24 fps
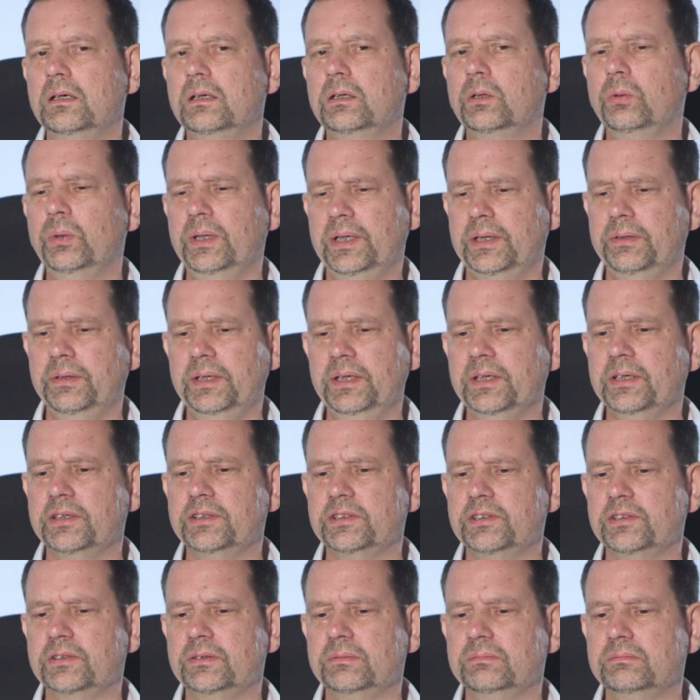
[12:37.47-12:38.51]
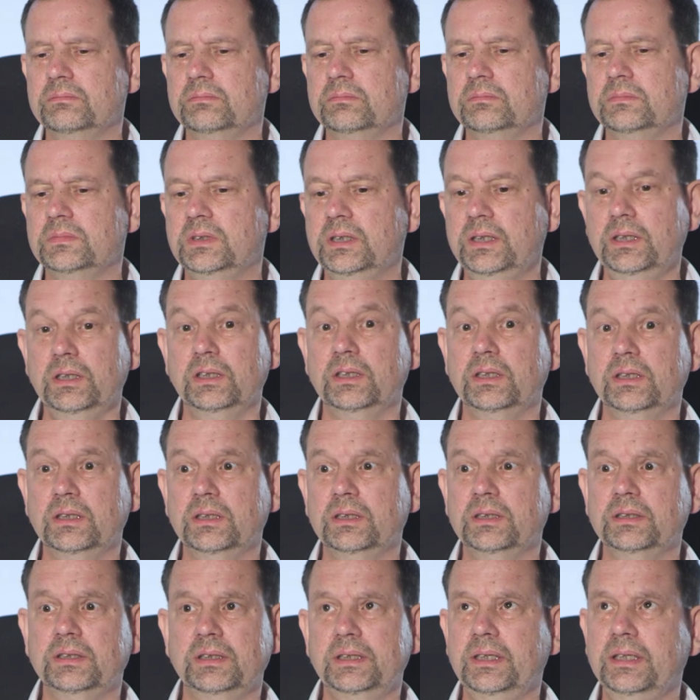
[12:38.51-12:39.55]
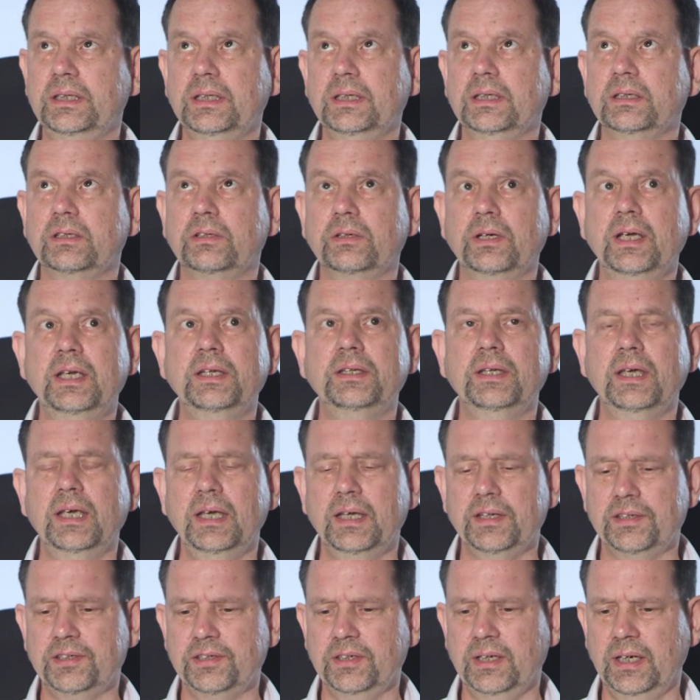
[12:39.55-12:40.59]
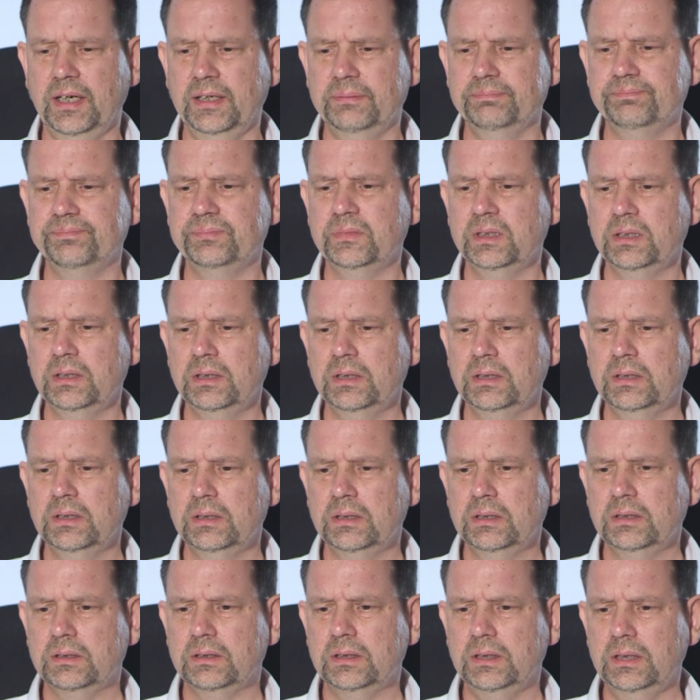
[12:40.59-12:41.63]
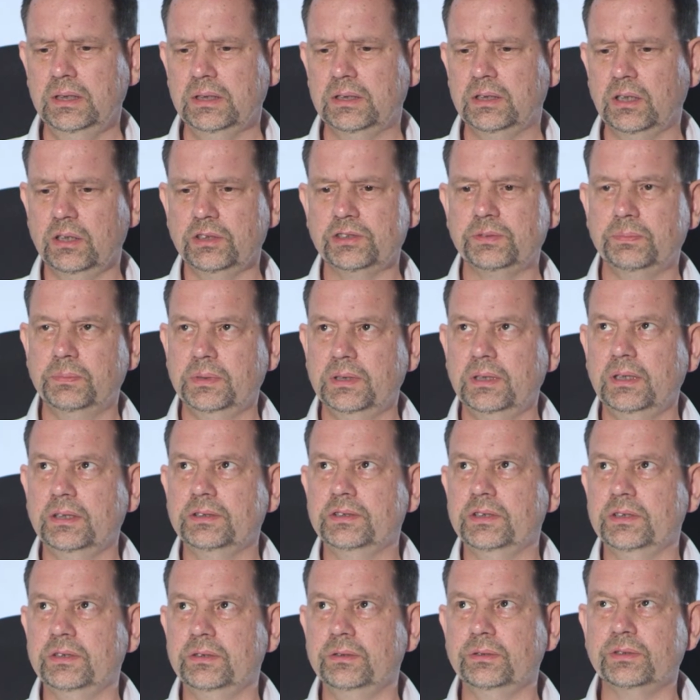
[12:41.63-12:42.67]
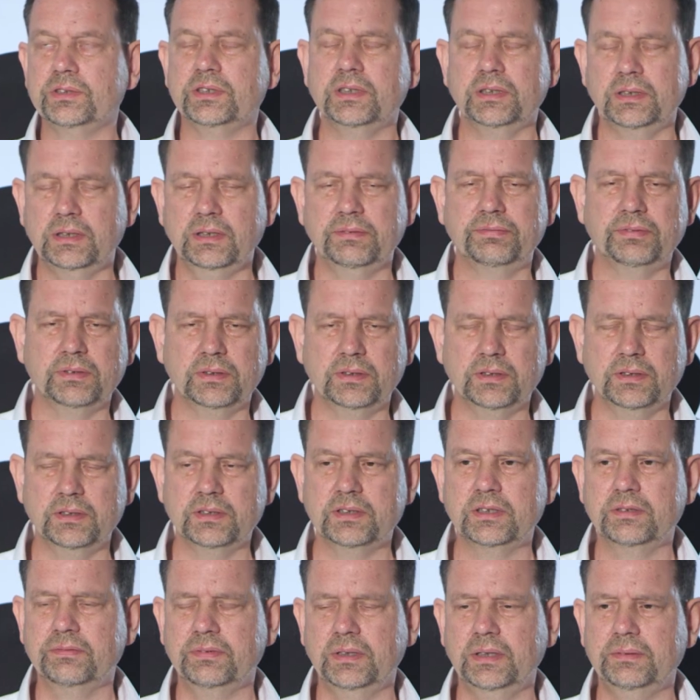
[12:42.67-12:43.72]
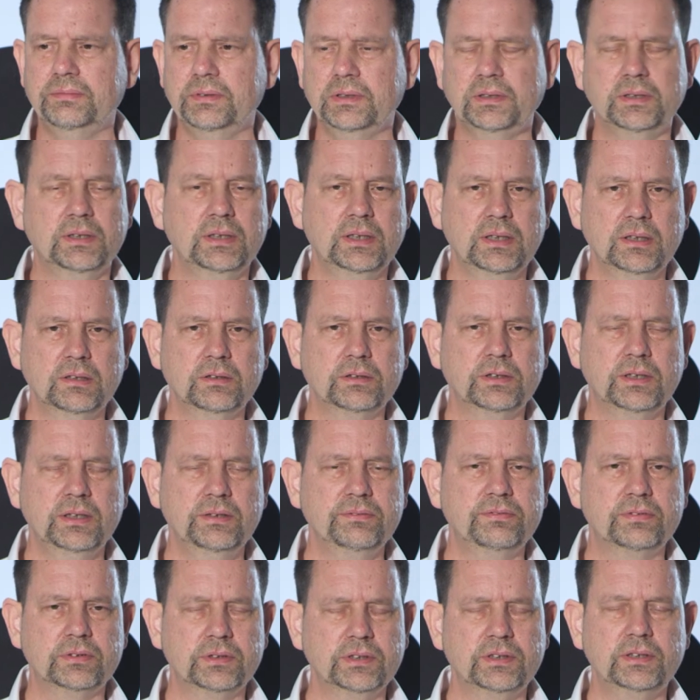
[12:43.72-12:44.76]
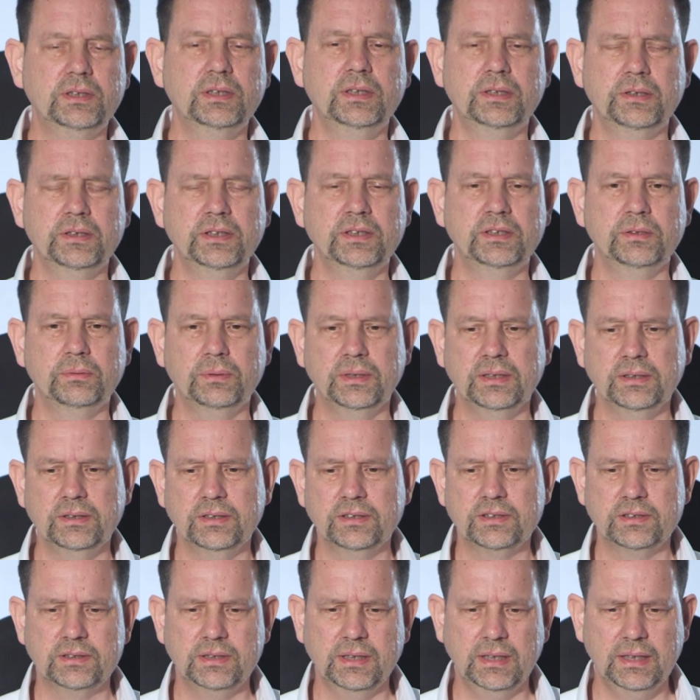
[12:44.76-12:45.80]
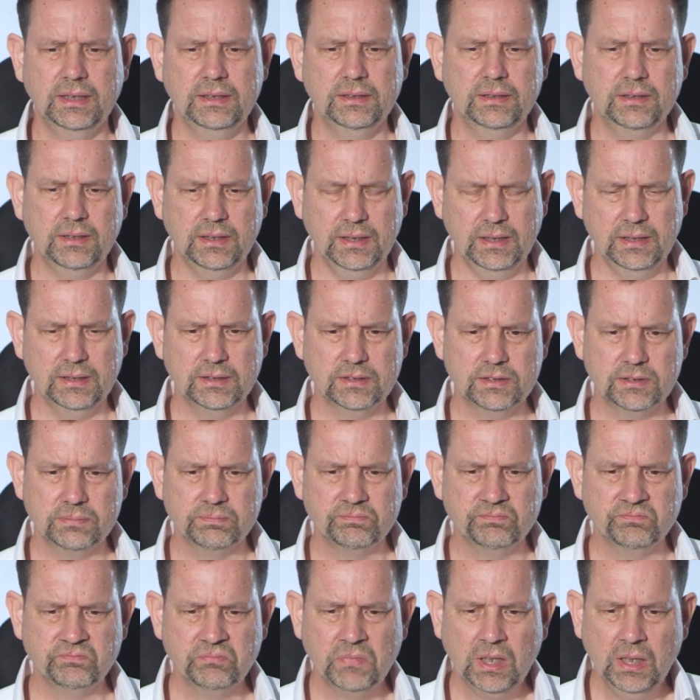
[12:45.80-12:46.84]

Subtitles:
Aquarius, the great air sign, the cosmological significance of everything, looking for a theory to understand things.